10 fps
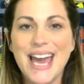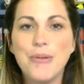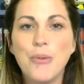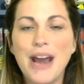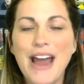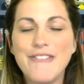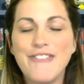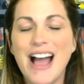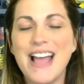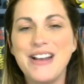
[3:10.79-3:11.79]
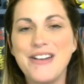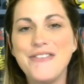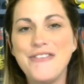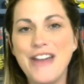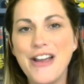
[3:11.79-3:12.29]
What I find
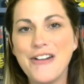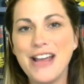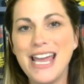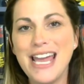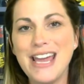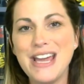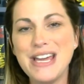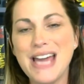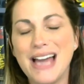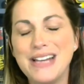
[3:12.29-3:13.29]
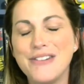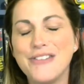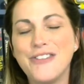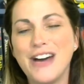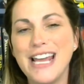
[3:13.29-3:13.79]
very kind of
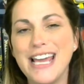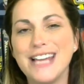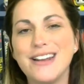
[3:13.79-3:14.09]
funny,